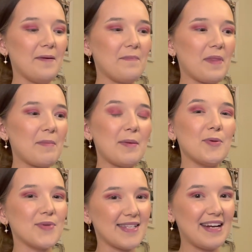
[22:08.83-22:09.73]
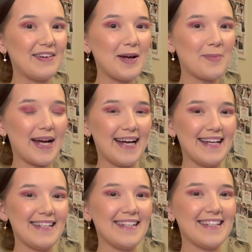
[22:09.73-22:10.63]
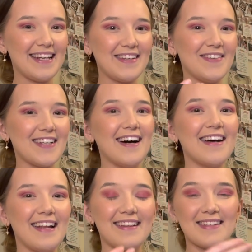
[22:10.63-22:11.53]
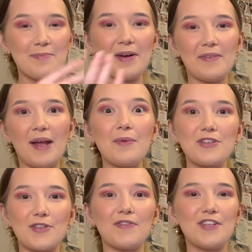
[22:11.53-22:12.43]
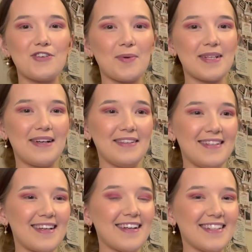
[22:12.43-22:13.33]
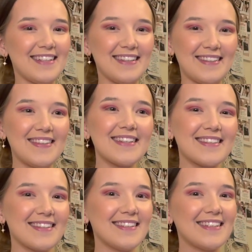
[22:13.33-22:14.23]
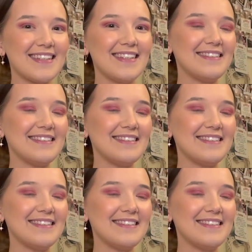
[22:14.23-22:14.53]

maple syrup, and you there's a bit like which is obviously dropped down, and you touch it and your fingers are sticky.